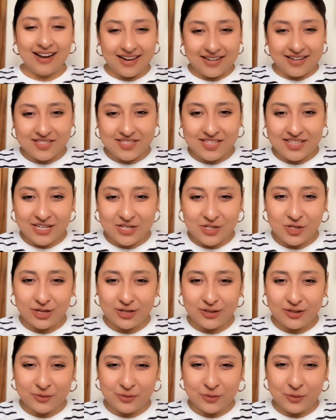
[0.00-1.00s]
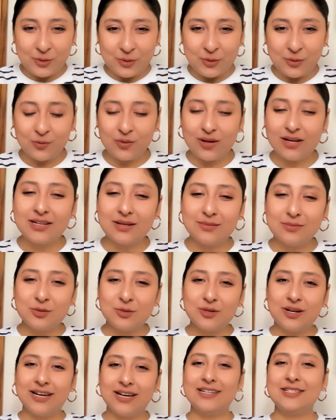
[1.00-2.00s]
Hi, Sadikchya. Welcome
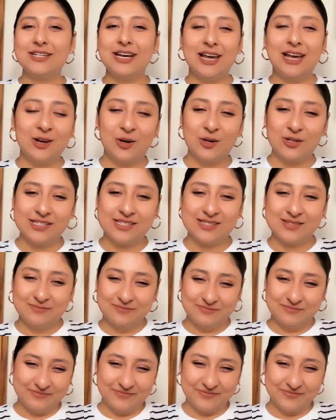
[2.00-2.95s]
to Ahead Dialogues.